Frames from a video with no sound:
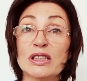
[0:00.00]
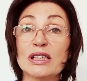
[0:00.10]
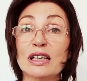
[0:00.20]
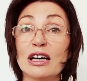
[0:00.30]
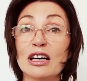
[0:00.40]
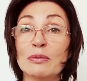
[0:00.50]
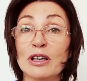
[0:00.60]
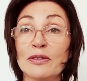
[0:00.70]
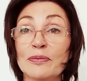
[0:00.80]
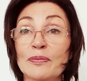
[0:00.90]
karma.
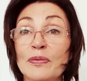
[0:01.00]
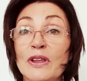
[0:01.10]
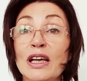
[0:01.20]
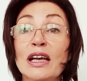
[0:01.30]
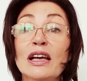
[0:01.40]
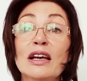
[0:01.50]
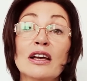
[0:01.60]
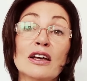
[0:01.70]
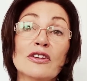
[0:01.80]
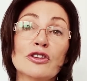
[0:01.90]

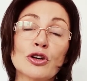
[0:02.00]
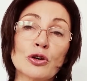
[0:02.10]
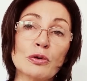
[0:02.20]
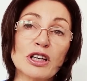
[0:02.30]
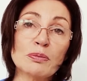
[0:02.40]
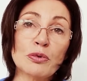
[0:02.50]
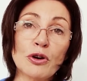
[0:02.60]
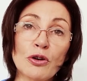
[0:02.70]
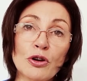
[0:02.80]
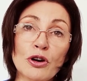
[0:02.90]
The correct
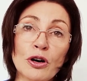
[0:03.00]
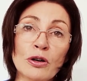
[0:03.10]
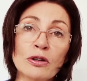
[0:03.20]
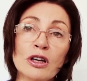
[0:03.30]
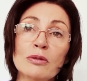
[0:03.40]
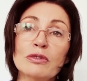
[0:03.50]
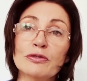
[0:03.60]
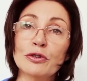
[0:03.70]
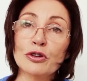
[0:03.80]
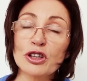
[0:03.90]
protocol
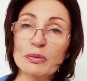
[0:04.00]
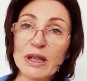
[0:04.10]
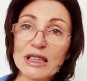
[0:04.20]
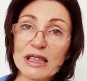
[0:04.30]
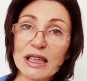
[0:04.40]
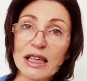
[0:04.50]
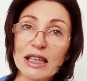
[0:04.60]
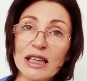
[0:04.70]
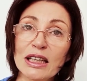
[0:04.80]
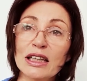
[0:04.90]
before commencing a
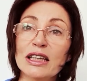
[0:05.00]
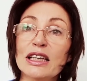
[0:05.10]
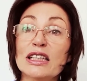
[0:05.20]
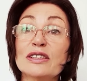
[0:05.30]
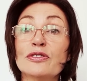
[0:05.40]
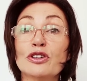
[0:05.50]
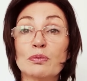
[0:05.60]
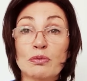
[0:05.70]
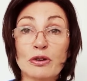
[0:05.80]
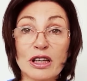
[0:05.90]
healing is for the
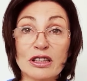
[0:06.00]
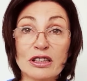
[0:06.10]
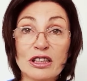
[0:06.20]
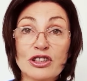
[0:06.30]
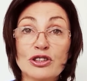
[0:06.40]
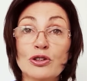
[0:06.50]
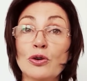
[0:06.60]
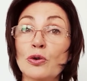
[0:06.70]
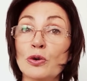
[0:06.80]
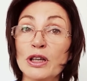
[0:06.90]
practitioner
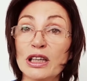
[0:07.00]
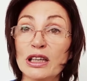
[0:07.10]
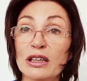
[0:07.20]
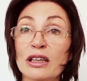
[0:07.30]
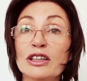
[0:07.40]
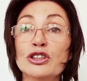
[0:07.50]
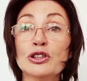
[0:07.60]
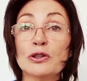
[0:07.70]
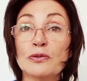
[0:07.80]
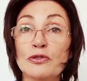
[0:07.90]
or healer to
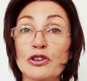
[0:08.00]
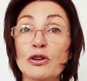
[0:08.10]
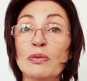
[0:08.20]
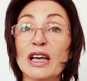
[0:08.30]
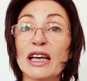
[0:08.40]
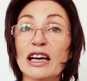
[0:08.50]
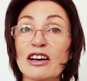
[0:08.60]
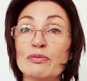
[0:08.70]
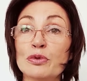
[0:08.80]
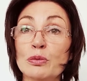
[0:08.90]
confirm they have
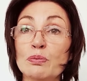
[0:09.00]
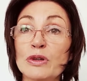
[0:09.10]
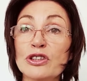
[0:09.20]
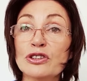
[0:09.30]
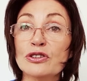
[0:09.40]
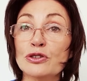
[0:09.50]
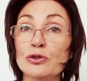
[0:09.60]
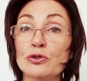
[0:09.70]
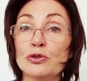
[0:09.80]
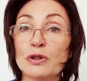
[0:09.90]
permission to
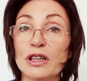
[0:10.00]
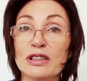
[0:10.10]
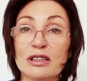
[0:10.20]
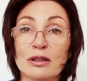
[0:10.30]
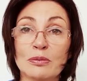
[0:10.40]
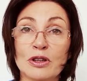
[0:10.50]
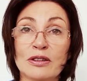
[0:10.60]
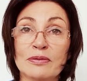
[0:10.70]
treat someone.